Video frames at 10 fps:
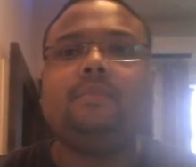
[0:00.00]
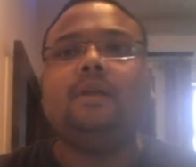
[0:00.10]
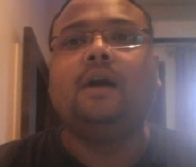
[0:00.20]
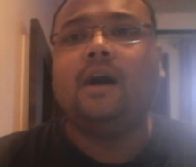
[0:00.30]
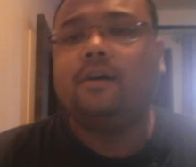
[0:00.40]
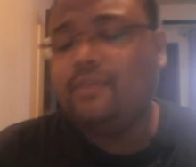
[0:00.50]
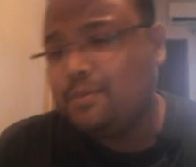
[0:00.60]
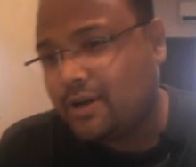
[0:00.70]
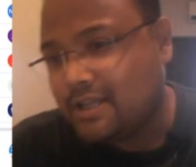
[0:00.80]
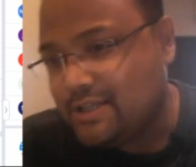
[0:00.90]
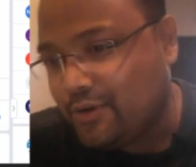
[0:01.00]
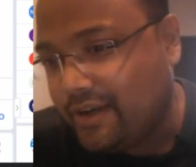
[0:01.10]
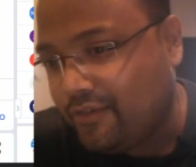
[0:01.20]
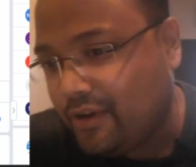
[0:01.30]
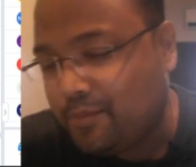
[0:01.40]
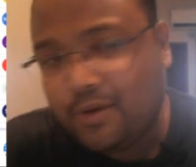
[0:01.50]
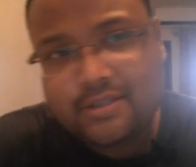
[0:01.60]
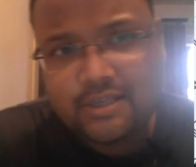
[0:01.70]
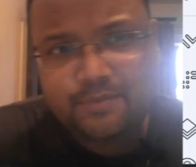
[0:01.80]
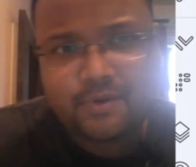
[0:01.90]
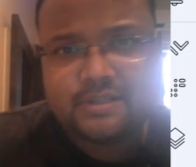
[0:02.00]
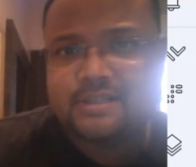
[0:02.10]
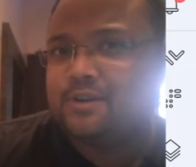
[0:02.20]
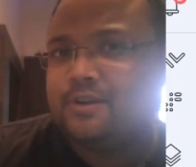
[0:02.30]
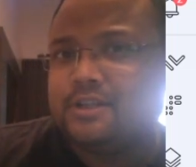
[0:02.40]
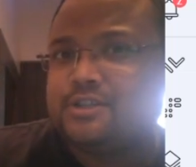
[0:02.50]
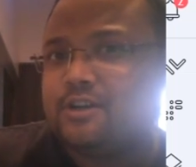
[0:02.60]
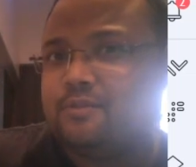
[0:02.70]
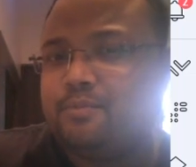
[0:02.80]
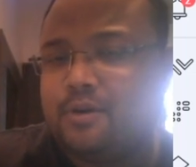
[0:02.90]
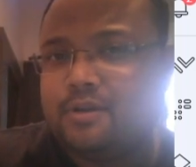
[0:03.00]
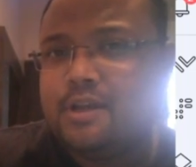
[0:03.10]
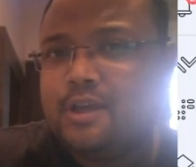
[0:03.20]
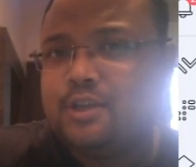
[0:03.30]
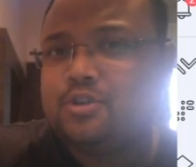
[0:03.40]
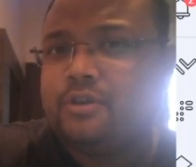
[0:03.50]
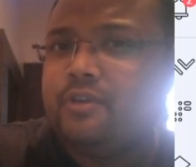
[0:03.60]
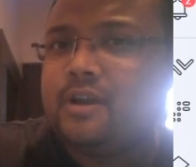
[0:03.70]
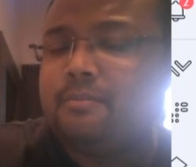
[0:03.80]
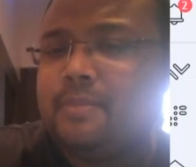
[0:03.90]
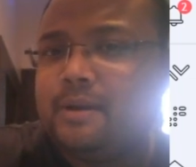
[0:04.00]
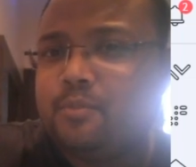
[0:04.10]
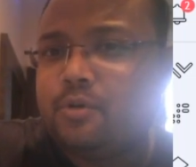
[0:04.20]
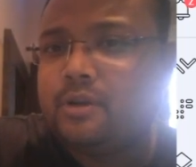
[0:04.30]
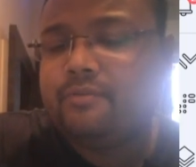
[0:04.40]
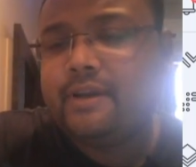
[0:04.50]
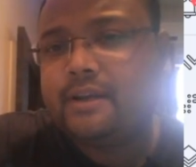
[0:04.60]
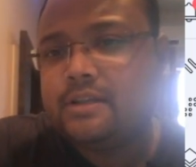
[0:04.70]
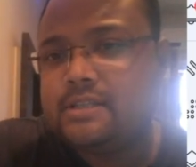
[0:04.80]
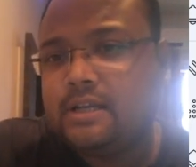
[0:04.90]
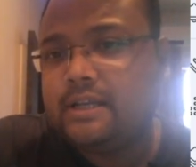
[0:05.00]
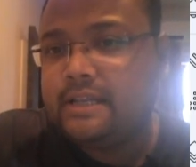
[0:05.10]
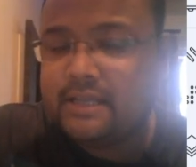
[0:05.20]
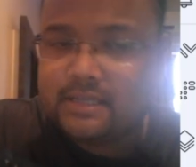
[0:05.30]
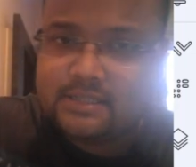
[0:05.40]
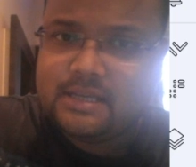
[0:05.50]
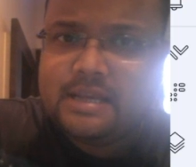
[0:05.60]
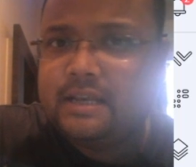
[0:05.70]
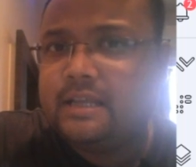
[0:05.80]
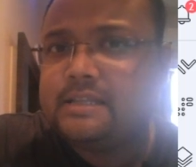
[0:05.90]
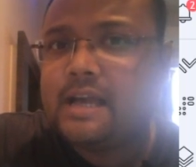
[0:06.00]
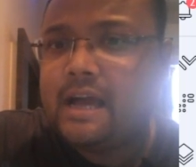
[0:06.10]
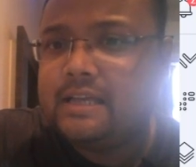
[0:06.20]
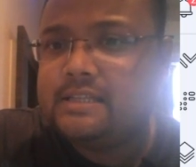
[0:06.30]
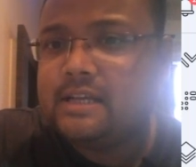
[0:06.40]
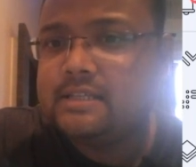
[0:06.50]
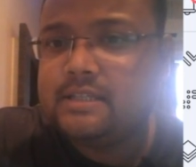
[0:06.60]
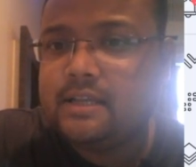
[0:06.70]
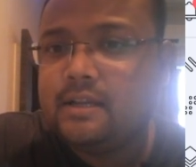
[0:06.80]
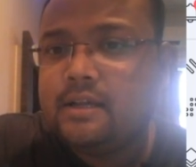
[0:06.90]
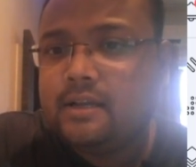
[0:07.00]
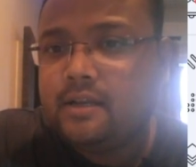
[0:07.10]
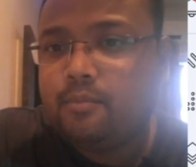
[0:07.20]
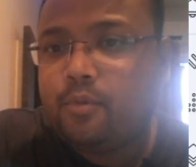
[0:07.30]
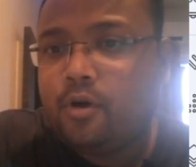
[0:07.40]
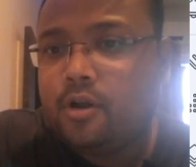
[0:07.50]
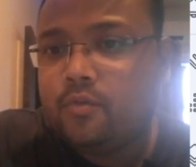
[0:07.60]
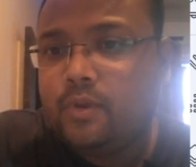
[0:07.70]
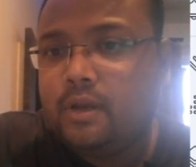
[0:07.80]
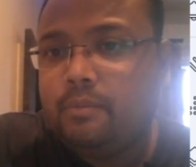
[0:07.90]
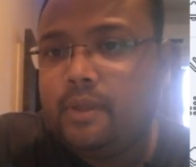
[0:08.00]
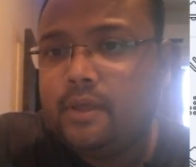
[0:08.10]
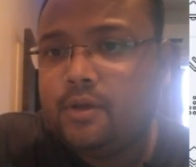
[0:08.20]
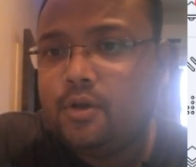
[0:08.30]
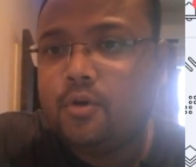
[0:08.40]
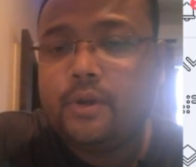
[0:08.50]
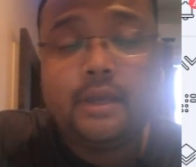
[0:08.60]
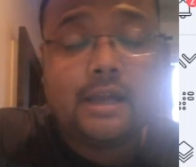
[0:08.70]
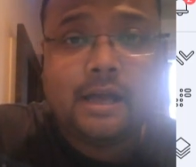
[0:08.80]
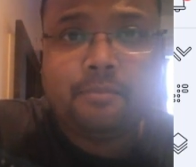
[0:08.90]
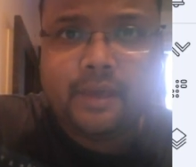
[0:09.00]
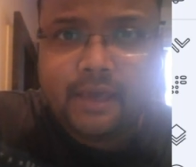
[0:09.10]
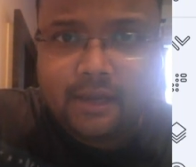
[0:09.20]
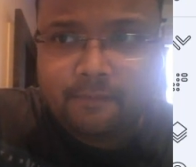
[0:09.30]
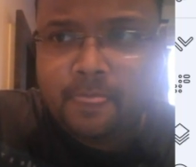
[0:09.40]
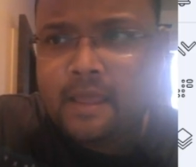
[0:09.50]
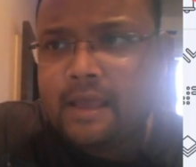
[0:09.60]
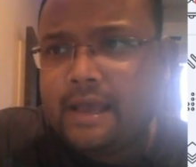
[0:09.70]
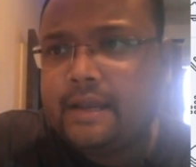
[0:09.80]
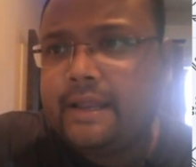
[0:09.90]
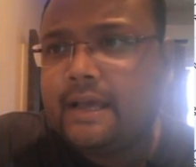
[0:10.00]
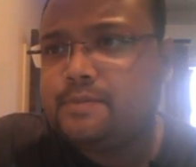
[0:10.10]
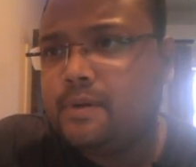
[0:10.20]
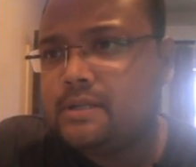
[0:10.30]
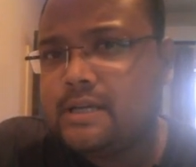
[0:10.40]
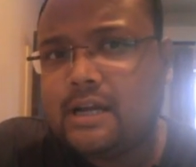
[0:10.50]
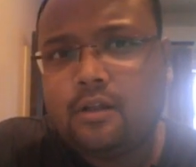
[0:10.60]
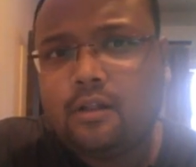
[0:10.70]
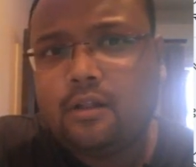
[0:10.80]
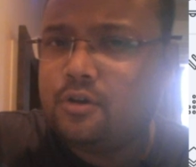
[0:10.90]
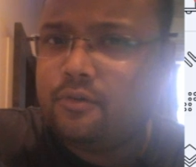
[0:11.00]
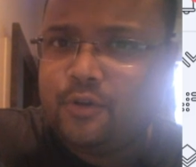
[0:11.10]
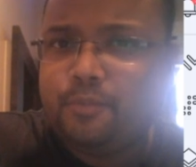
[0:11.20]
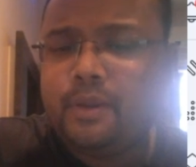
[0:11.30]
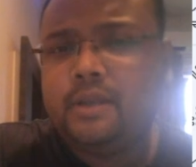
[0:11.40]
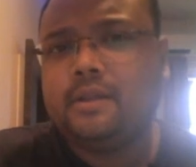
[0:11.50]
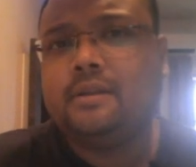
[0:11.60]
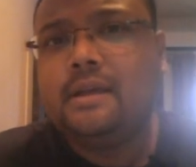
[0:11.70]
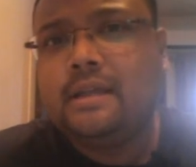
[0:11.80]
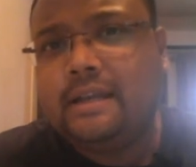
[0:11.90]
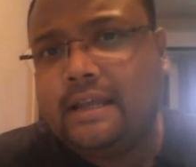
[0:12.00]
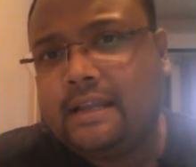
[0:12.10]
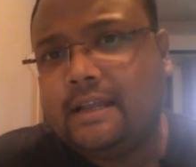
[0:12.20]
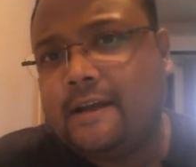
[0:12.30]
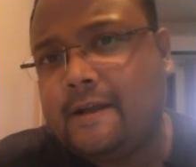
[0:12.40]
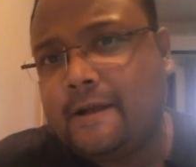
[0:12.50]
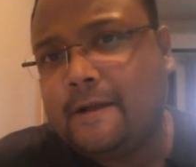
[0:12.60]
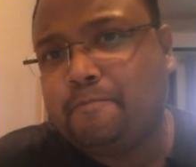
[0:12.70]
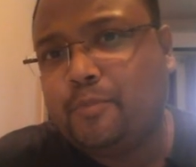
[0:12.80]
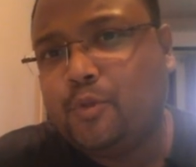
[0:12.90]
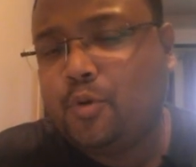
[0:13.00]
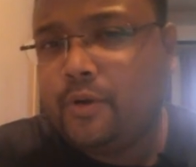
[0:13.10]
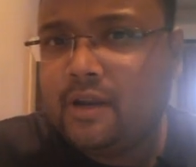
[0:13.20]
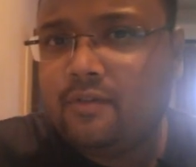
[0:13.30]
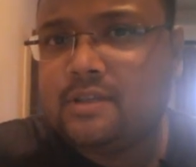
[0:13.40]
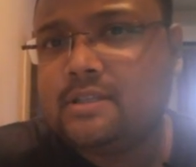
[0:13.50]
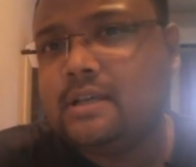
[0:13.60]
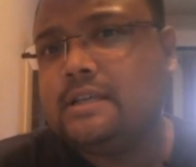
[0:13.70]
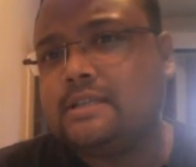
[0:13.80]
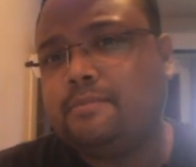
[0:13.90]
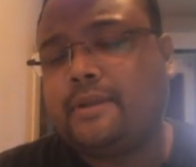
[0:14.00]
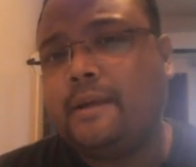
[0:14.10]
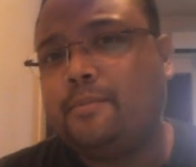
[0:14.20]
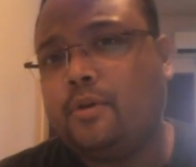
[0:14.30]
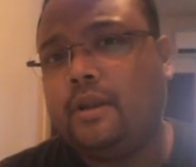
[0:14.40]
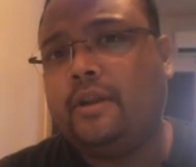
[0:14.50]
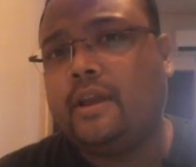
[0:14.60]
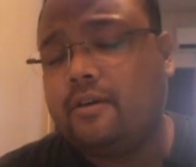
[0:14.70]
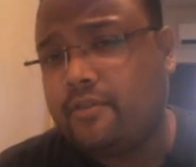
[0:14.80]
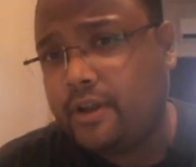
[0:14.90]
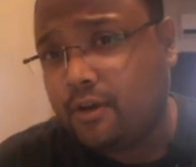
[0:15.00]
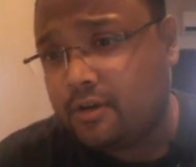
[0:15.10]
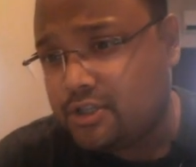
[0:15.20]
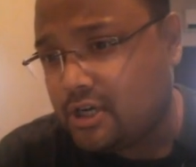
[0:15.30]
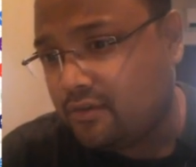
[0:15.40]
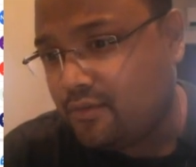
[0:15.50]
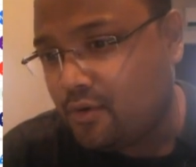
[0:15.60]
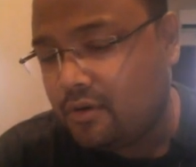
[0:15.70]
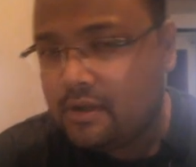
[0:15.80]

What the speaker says: Fibonacci 23.6% on the chart of bond. So if we combine both the factors here, then yes, there's a high chance that the bond will be going up again. And experts are also of the opinion that though there was some temporary recovery on the chart of gold,